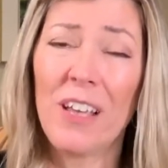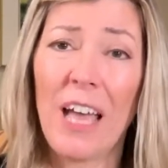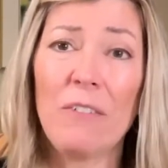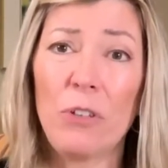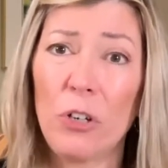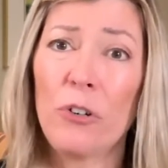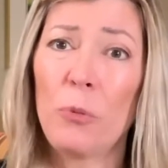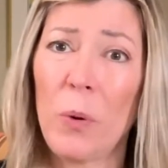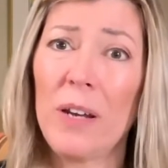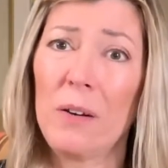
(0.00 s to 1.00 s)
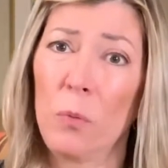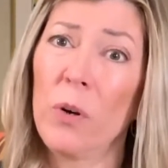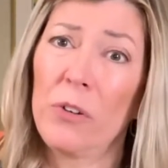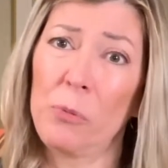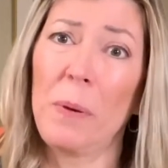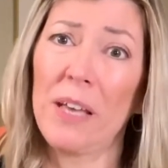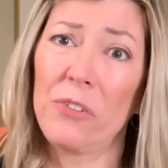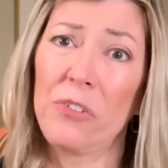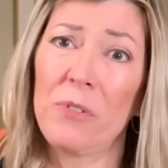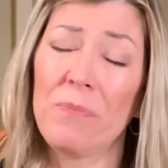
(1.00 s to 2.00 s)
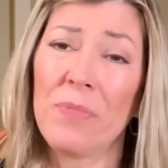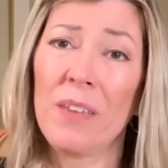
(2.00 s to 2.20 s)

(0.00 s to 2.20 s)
I've learned what works best.